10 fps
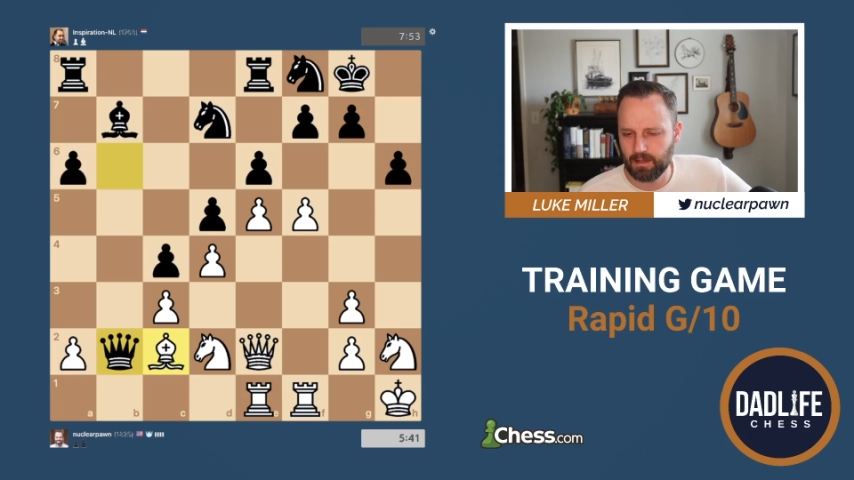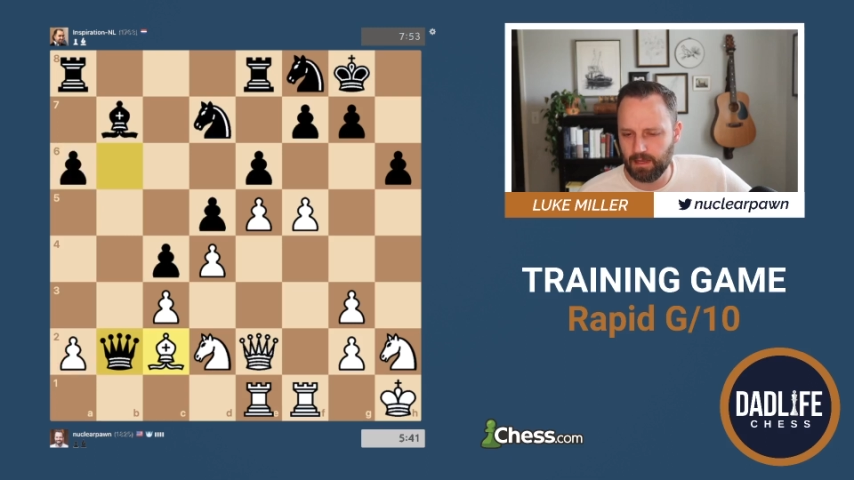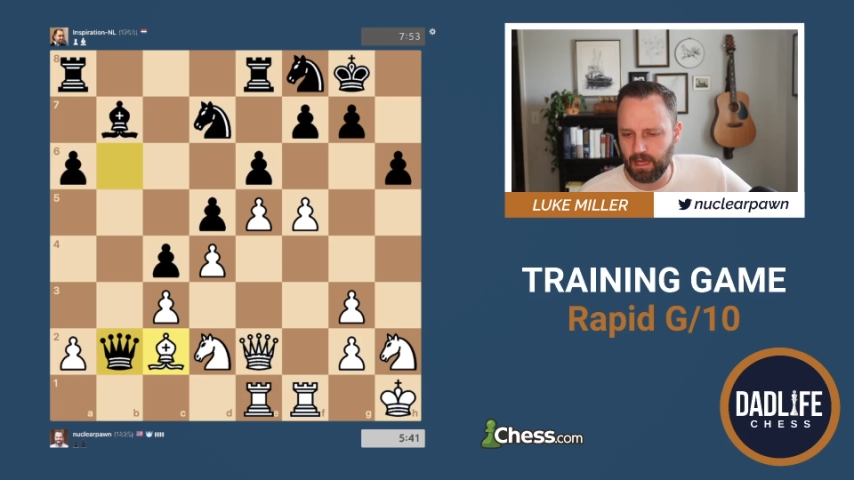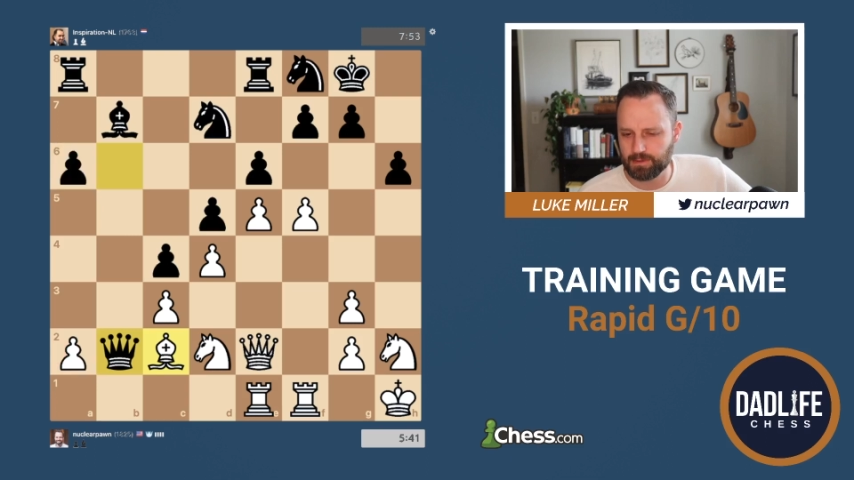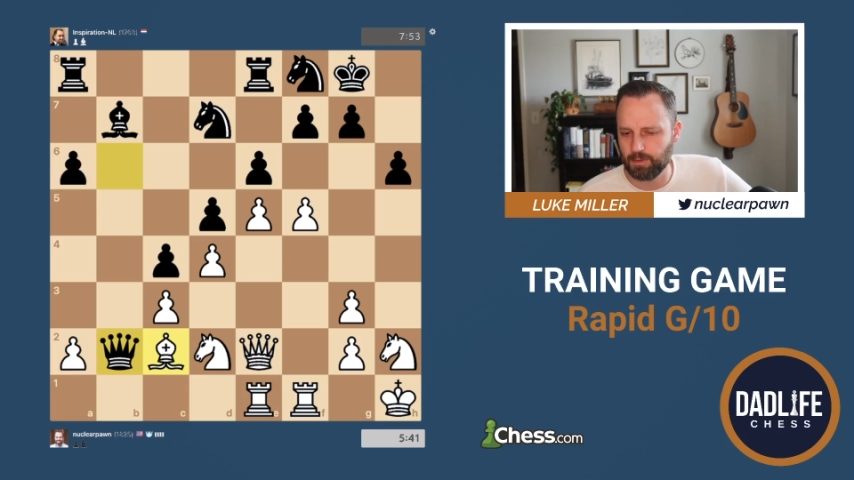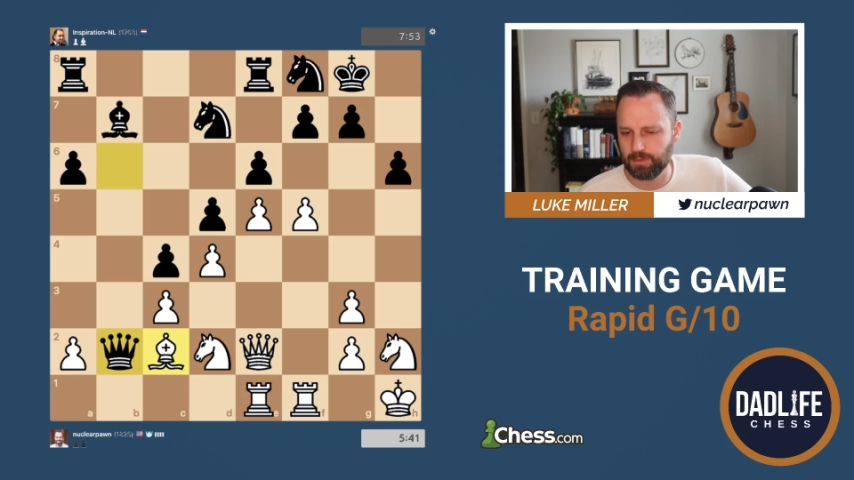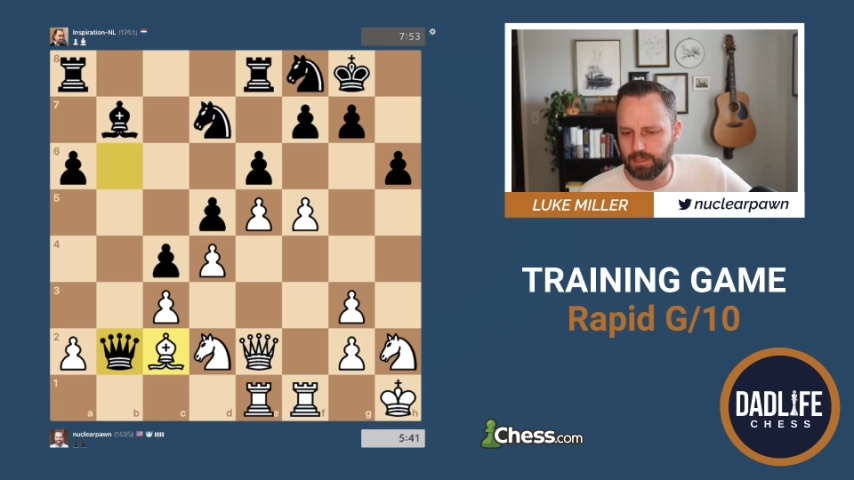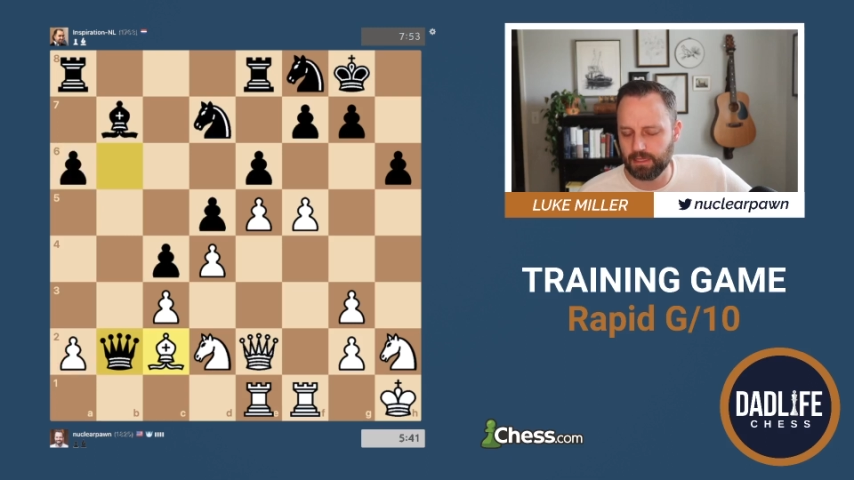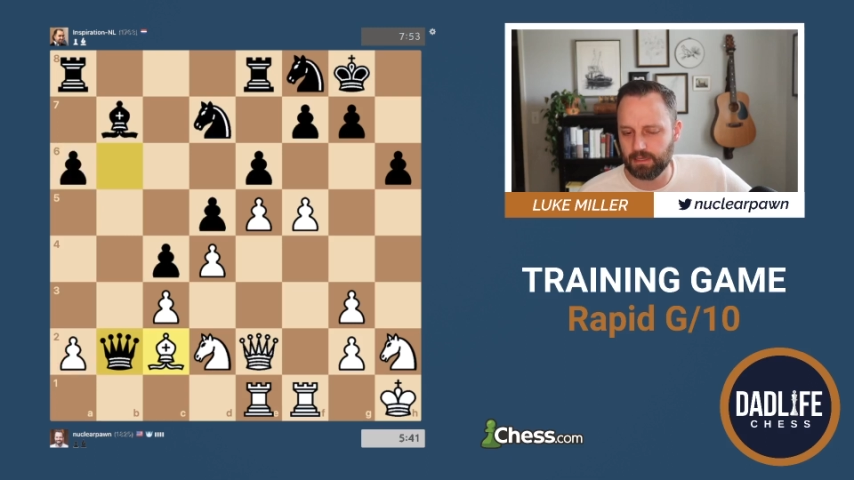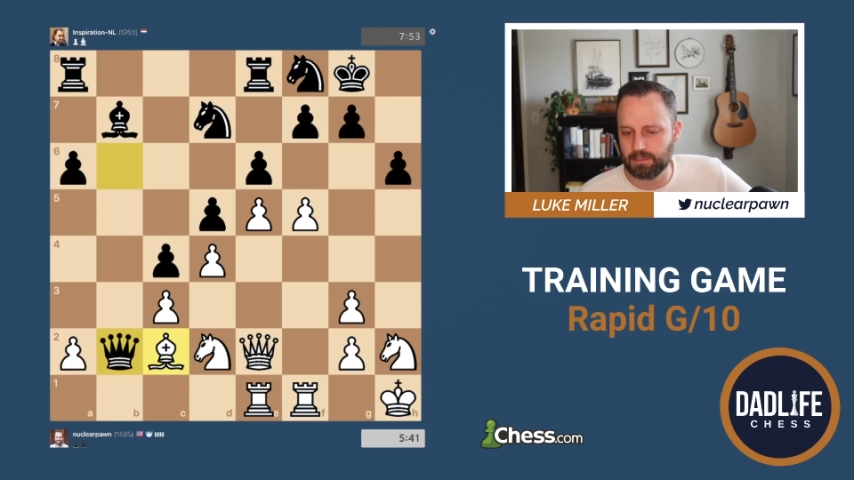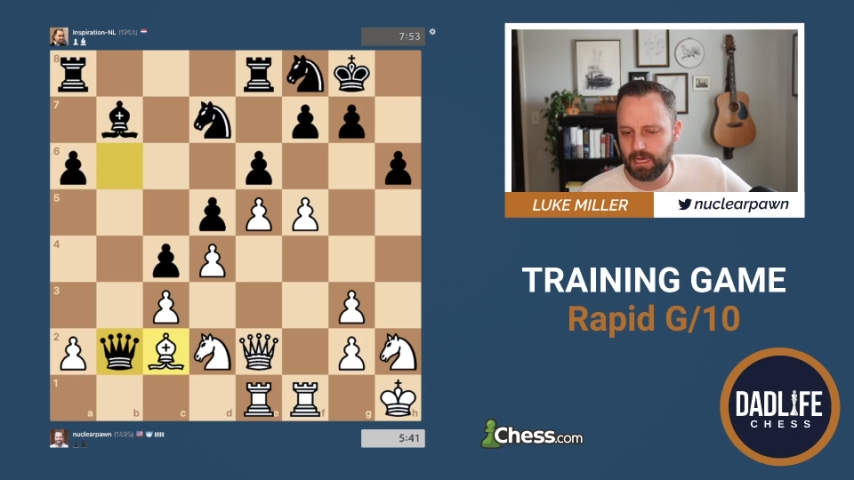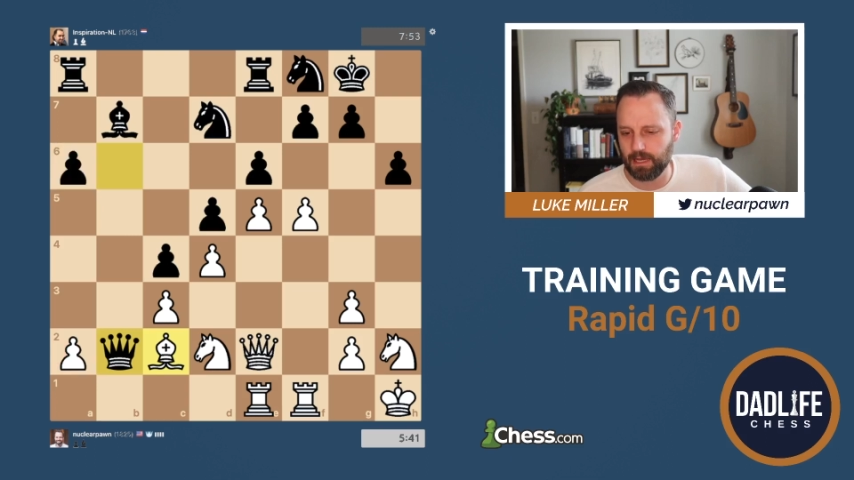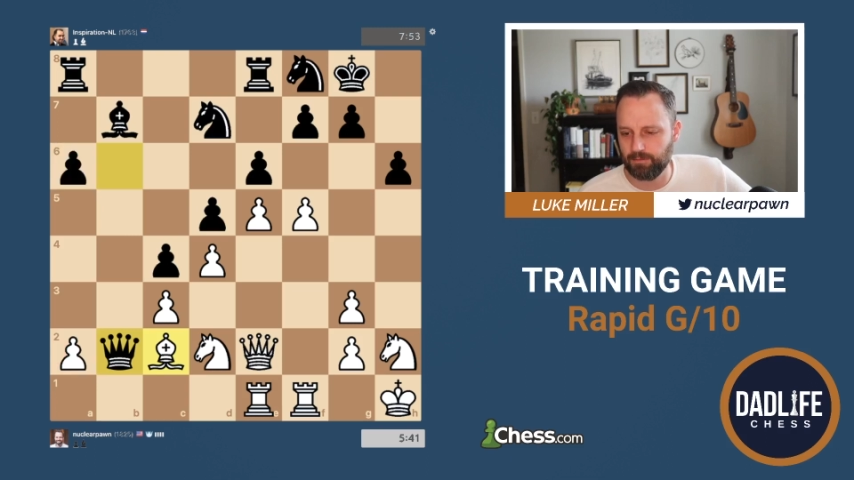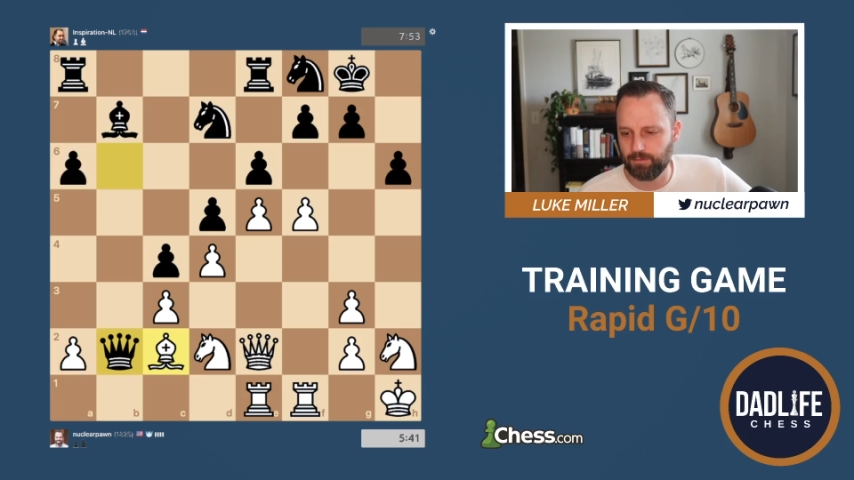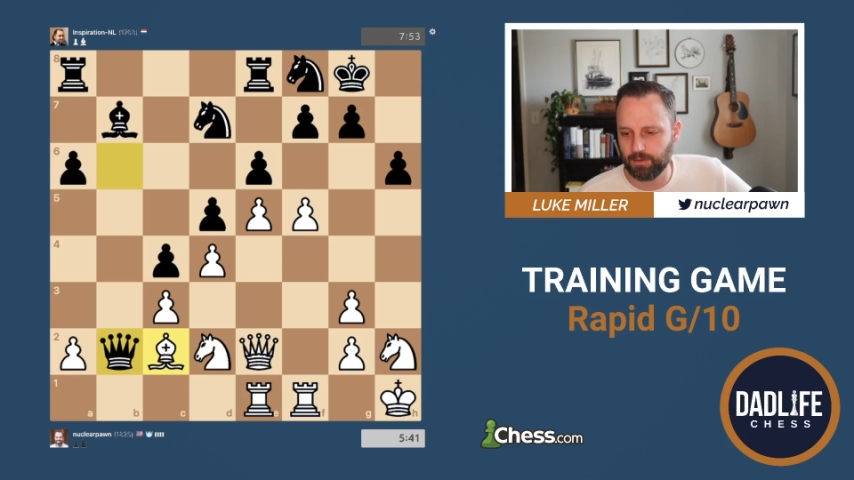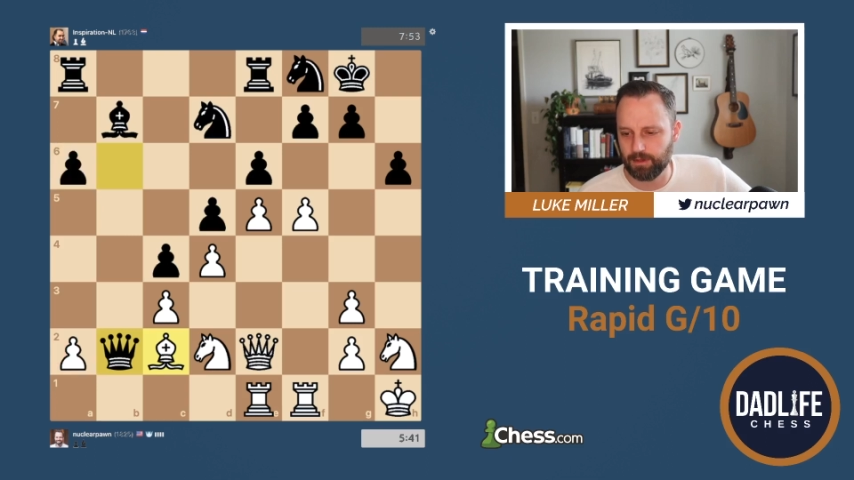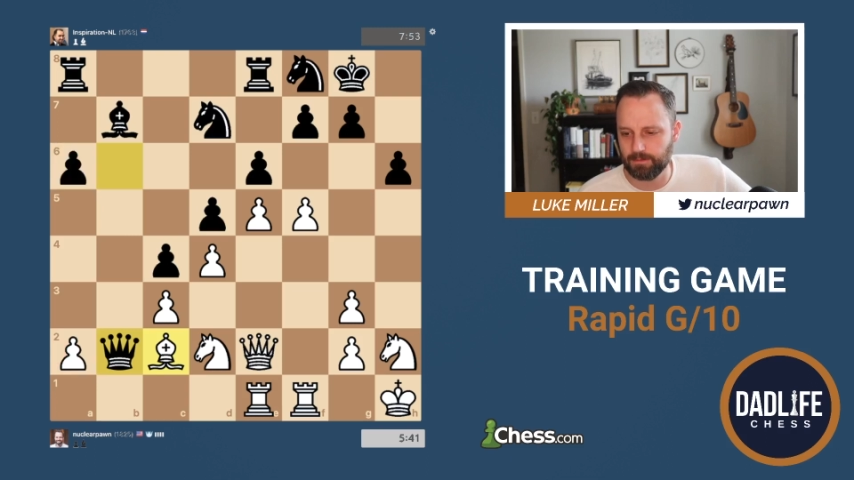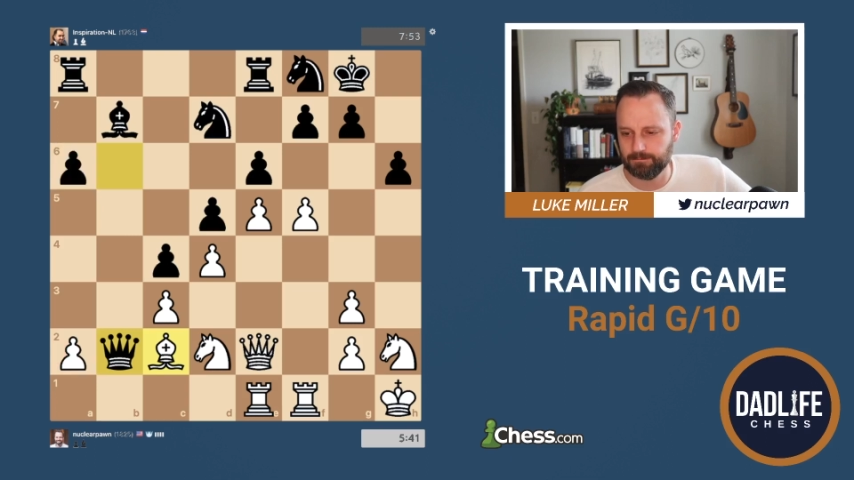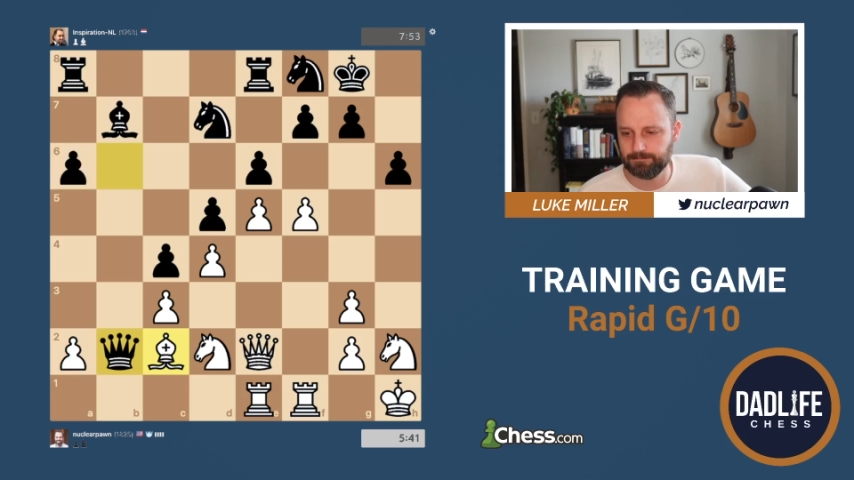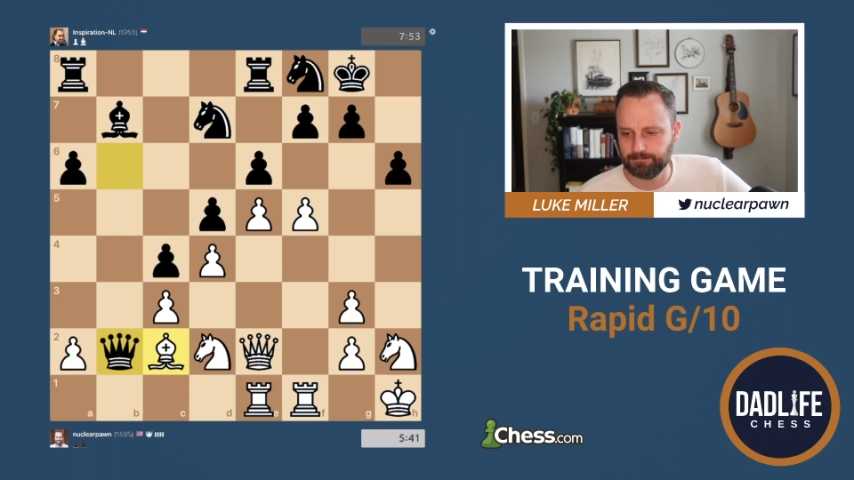I was hoping to get an attack before then.